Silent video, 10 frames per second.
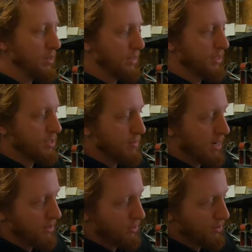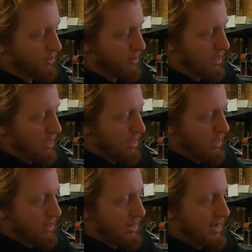is my little
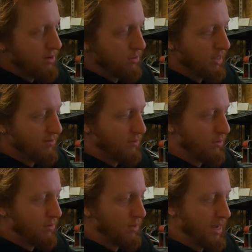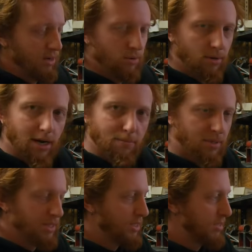angle level, angle
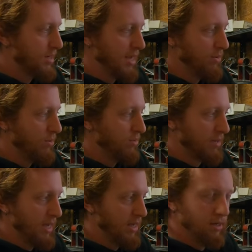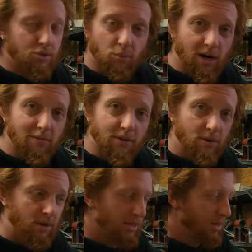compass, angle gauge, whatever
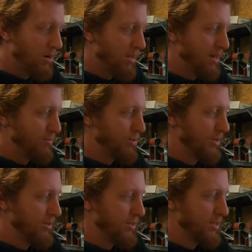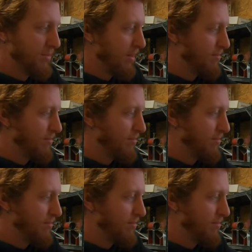you want to call it. I'm sure there's